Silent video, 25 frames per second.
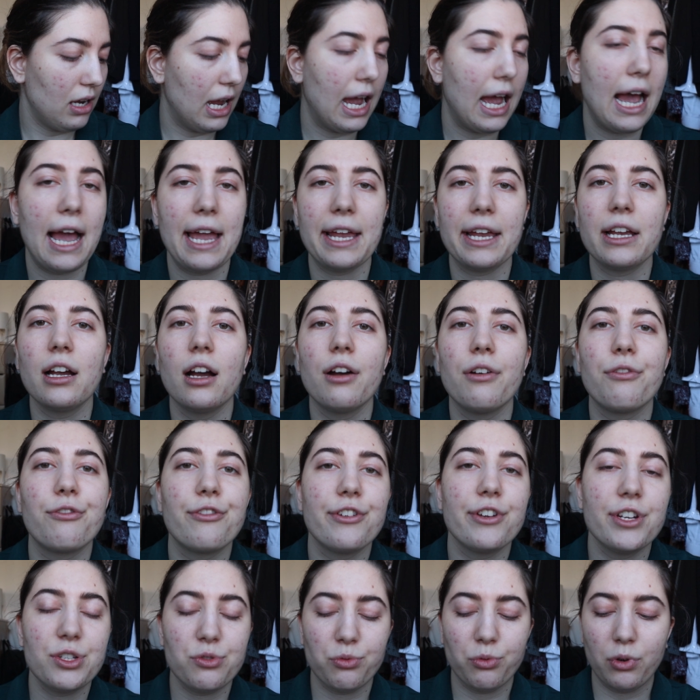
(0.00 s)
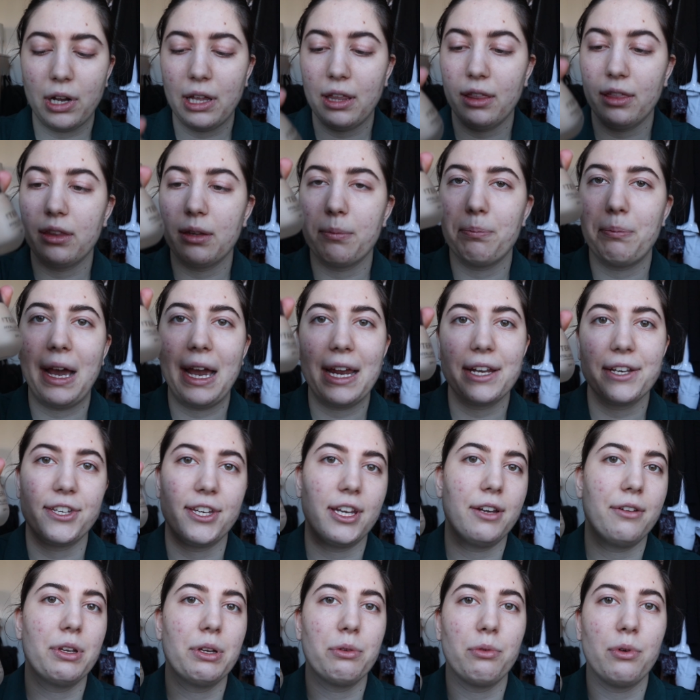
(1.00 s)
high coverage, while the By
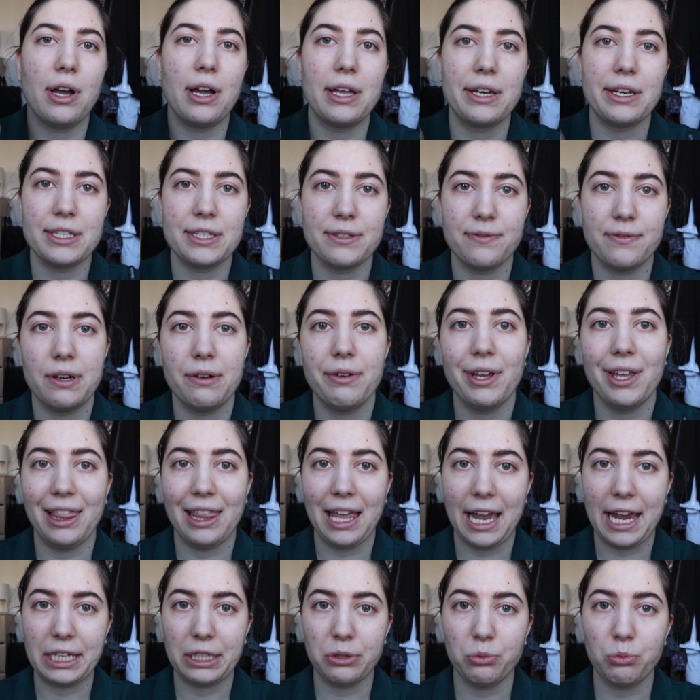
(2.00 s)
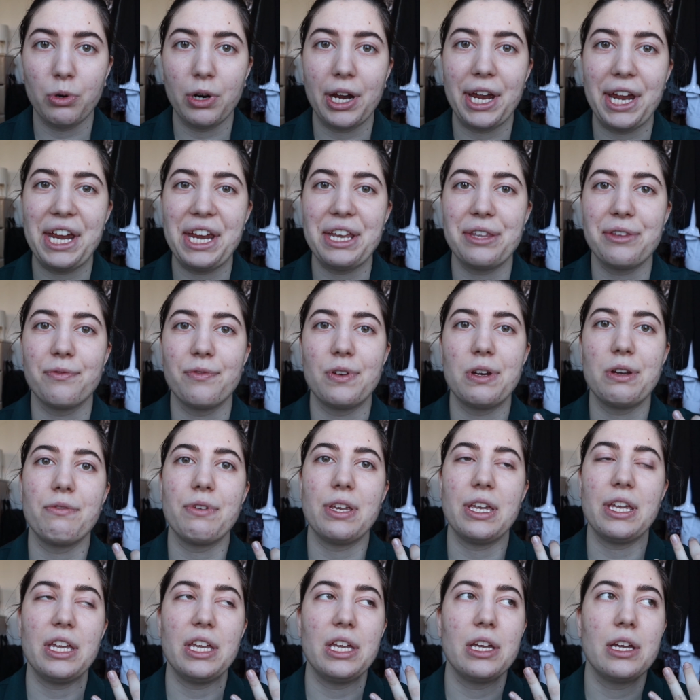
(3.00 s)
Terry one is very lightweight,
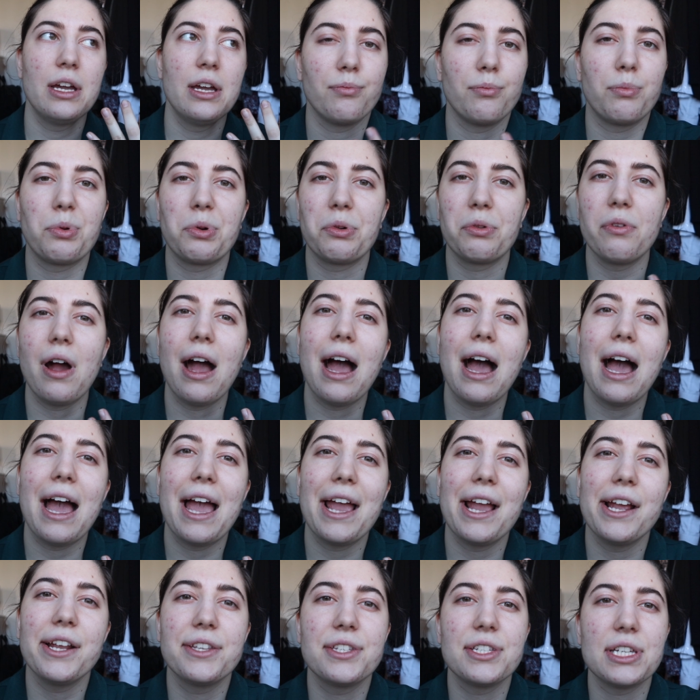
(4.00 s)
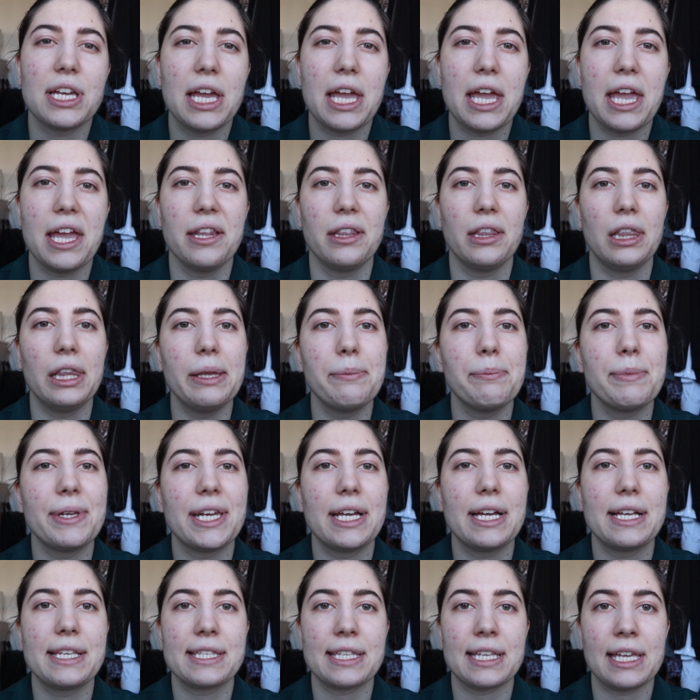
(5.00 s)
very bright and
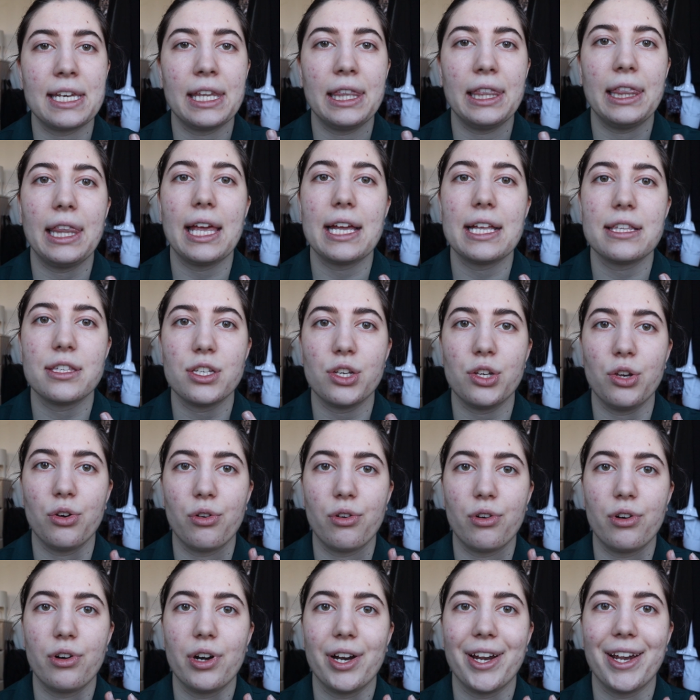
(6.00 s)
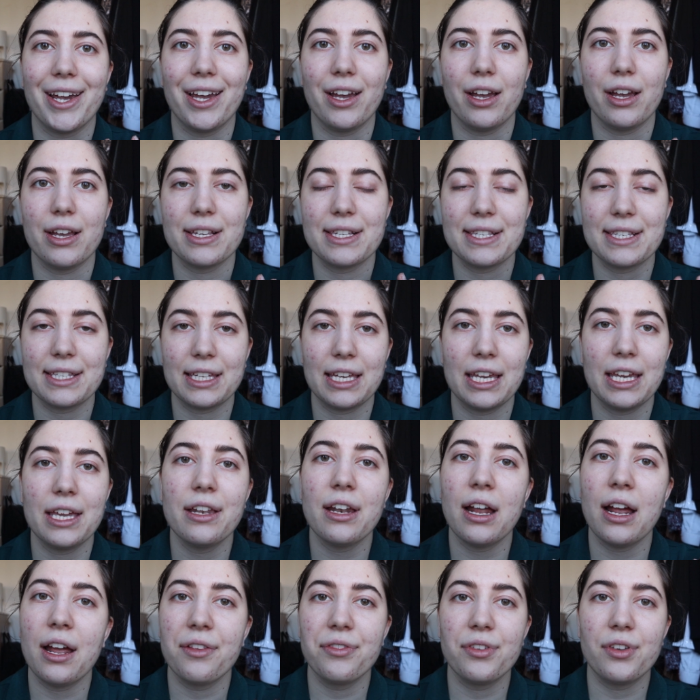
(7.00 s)
luminous, and it lets your
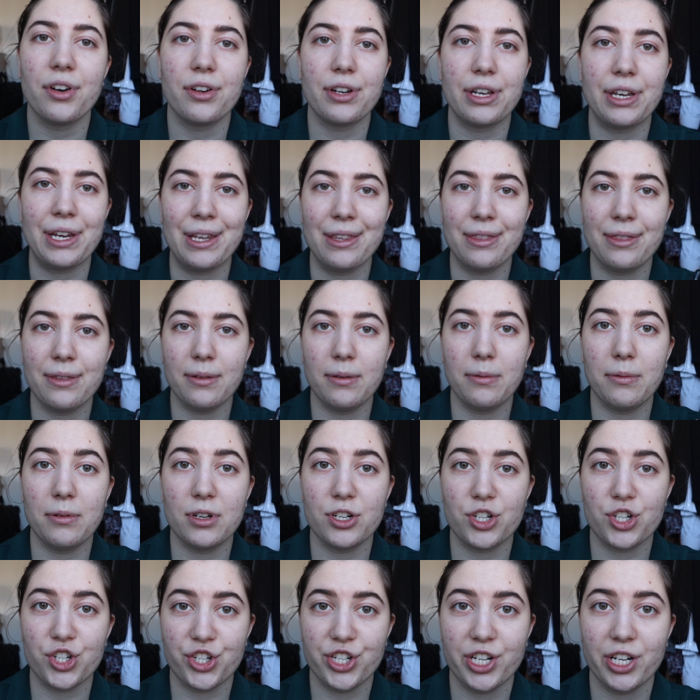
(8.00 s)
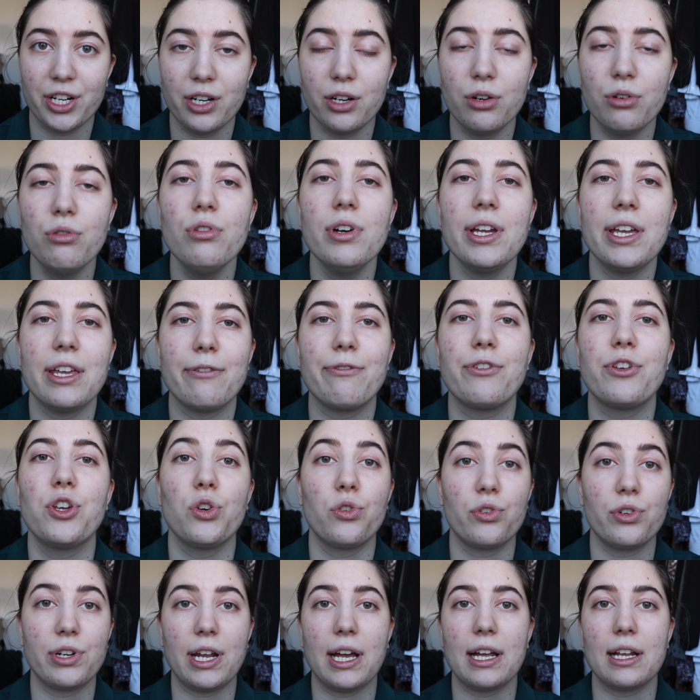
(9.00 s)
skin underneath show if
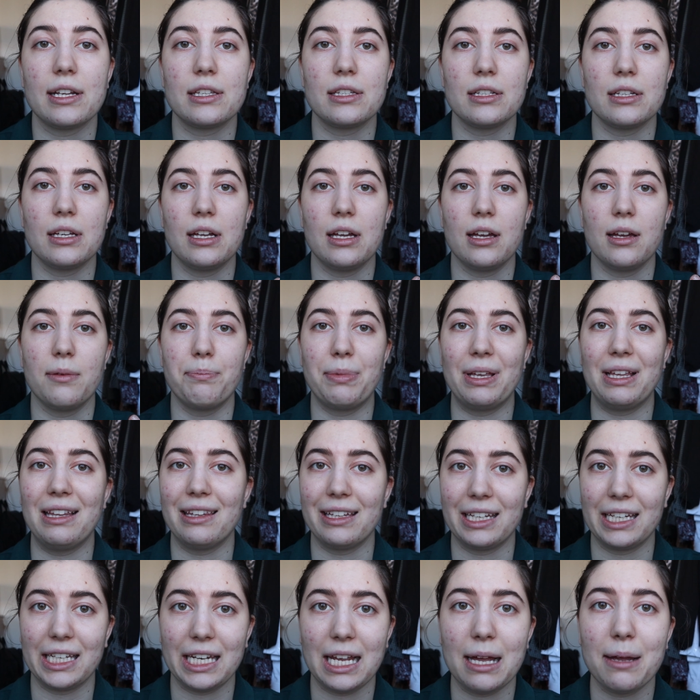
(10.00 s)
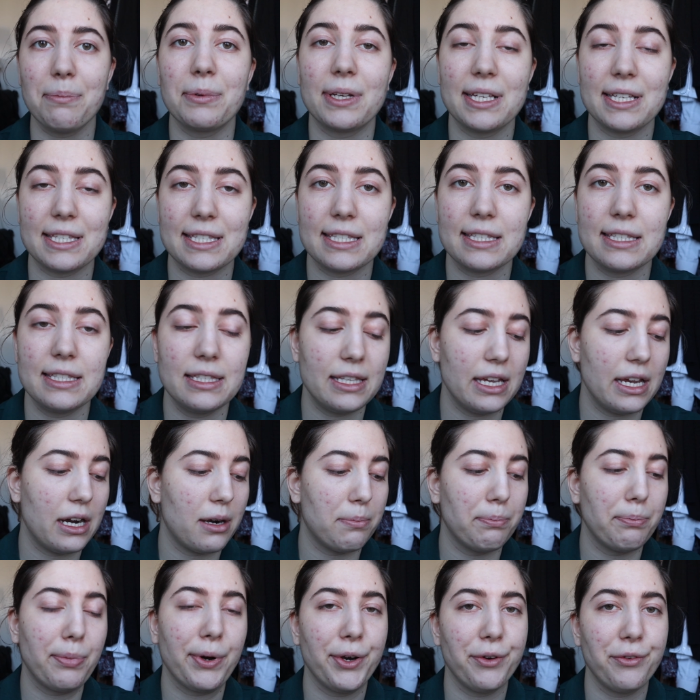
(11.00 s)
you're not building it up, because they are
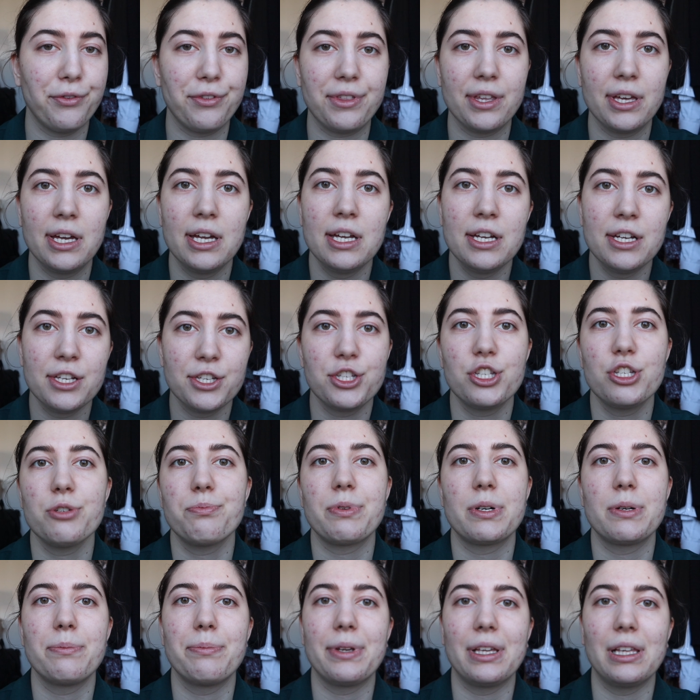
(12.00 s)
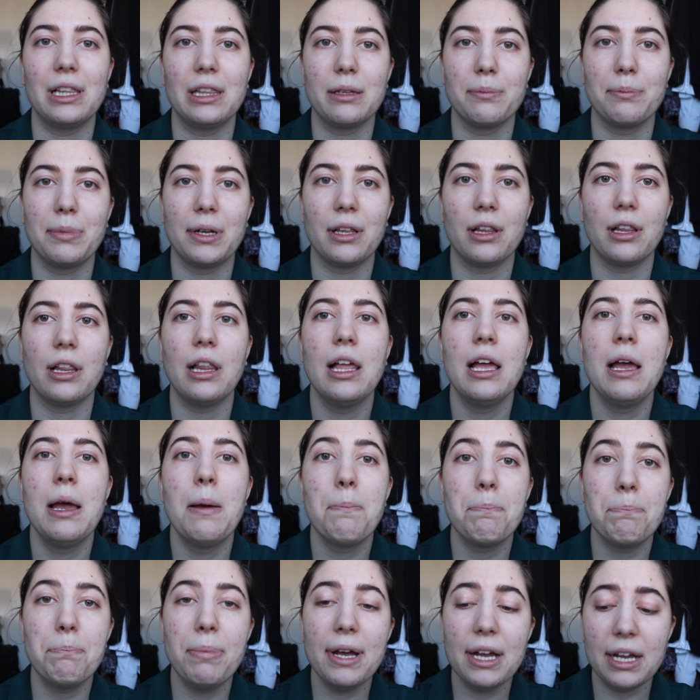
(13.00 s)
both super buildable.
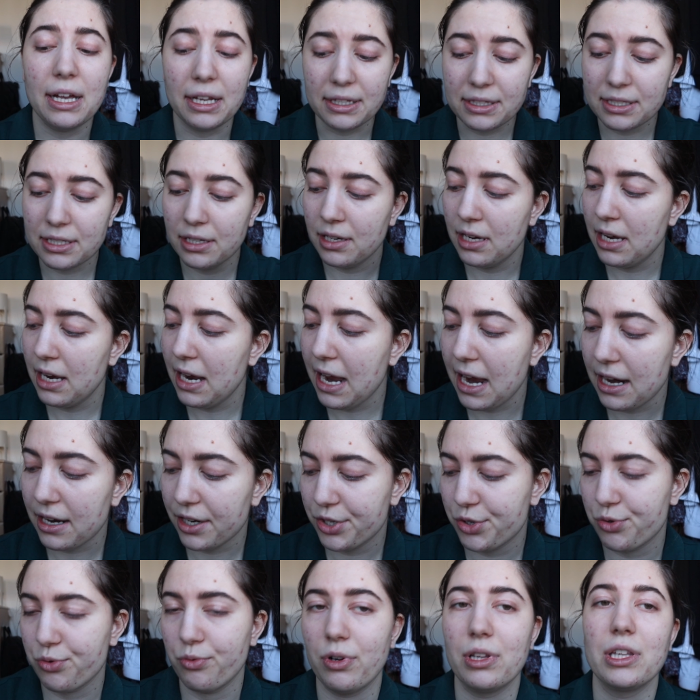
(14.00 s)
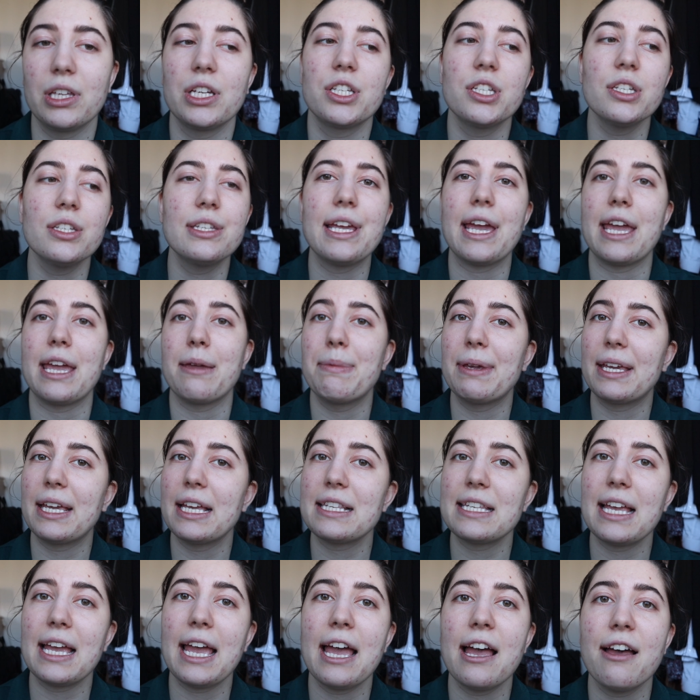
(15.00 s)
But actually today
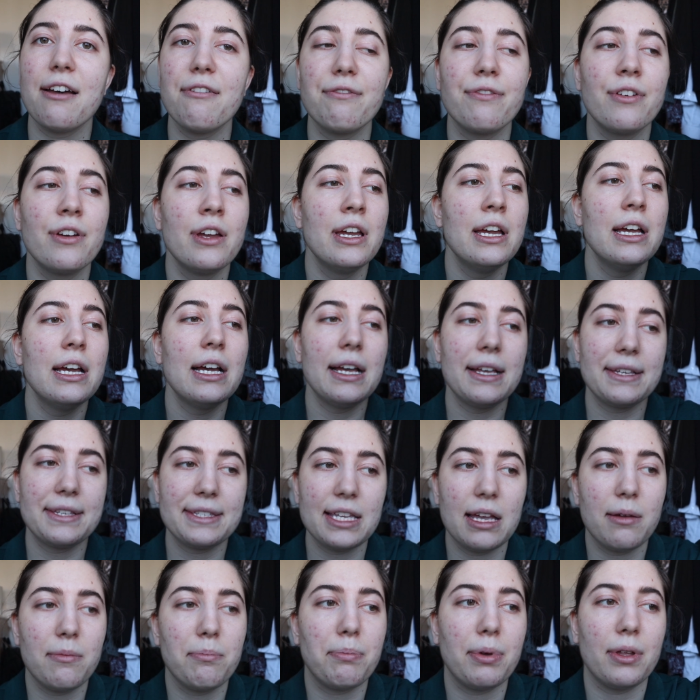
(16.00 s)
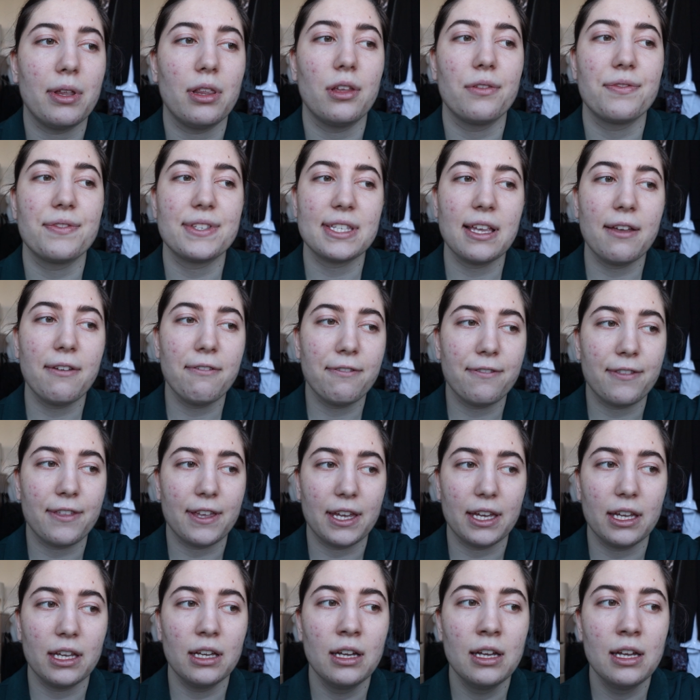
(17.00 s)
because I have a sample of
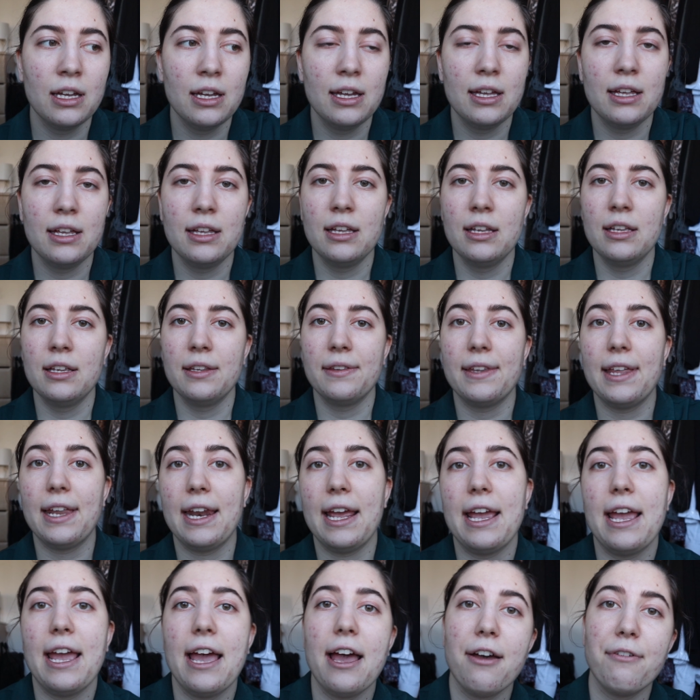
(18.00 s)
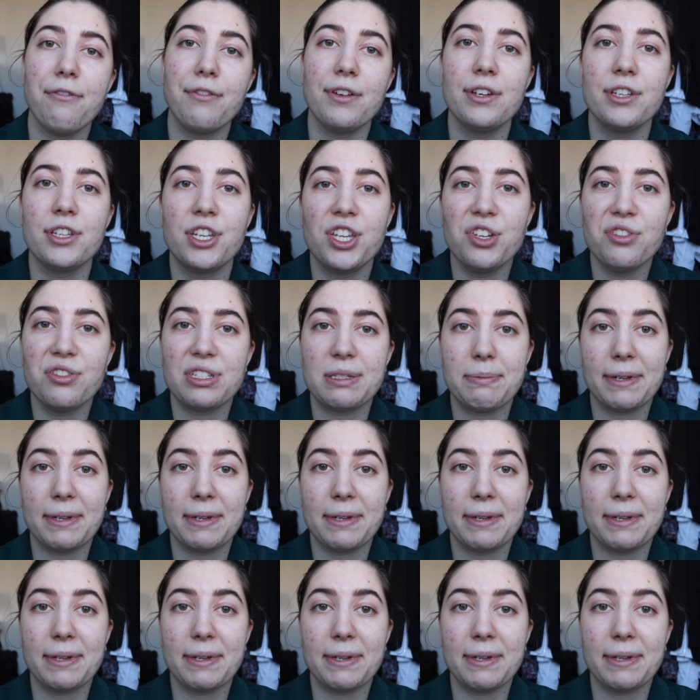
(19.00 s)
something that I haven't used